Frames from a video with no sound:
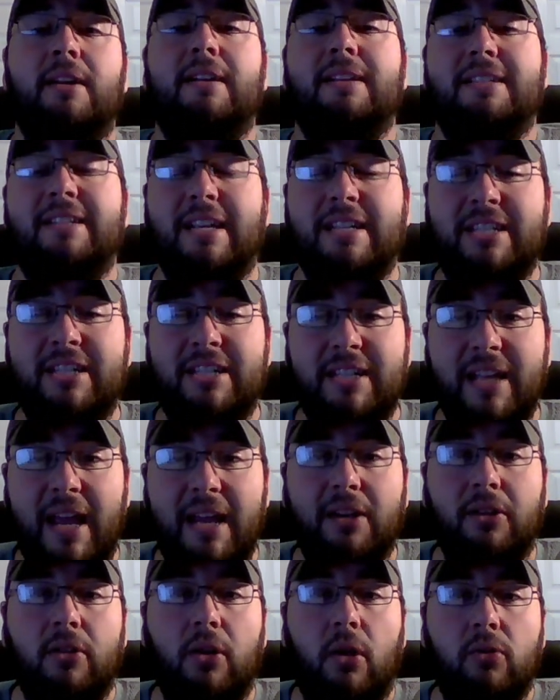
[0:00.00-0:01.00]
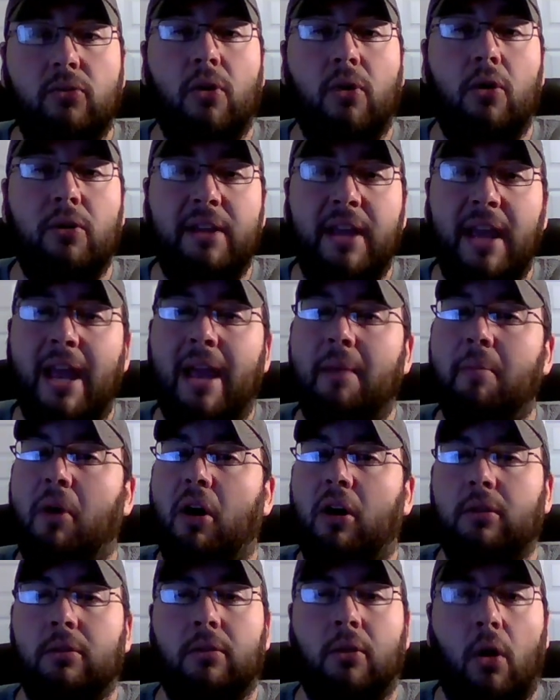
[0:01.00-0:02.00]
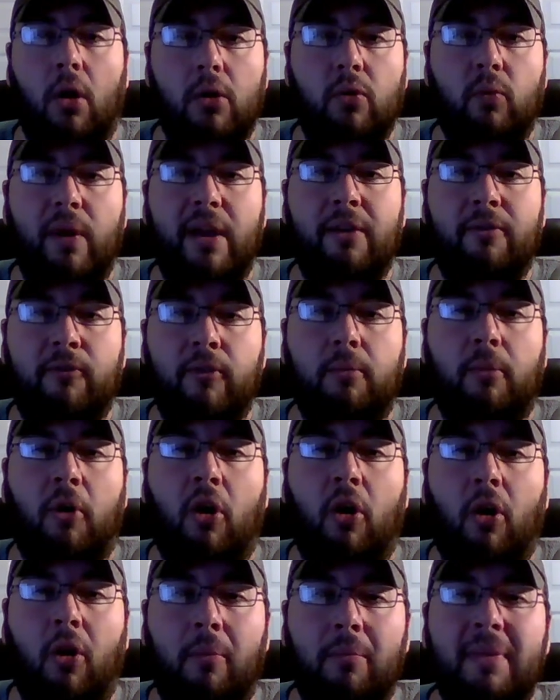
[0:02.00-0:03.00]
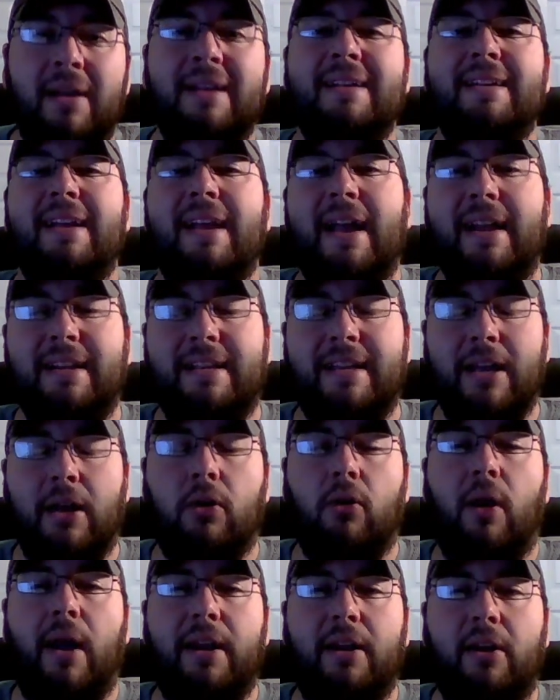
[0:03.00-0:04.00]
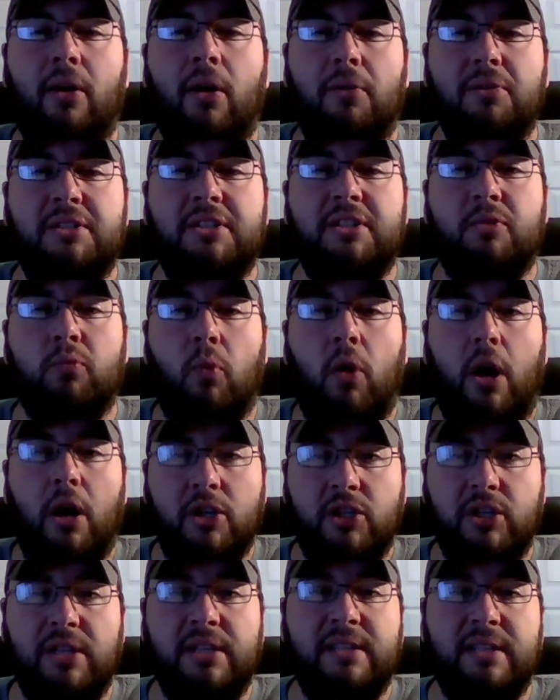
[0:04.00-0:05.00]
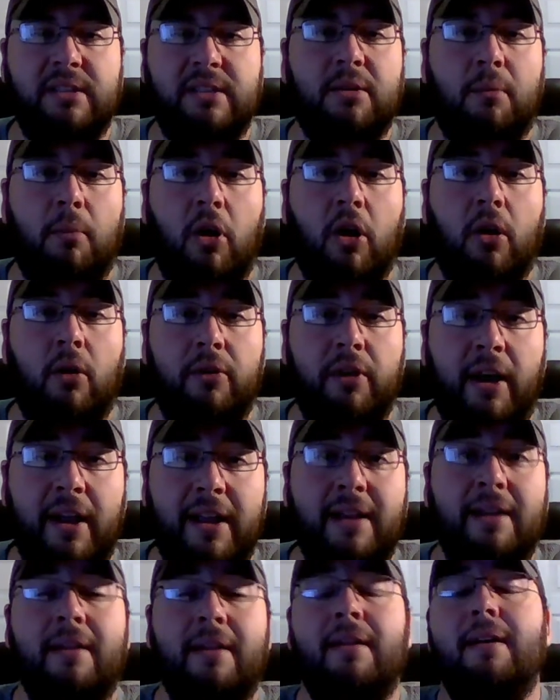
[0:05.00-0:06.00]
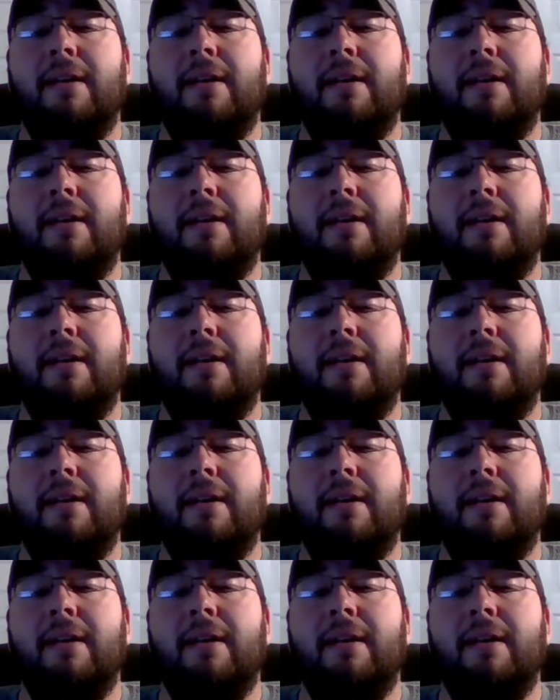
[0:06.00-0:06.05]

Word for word: It's a standalone road game, a long way from home, and Carolina hosts Washington tomorrow night.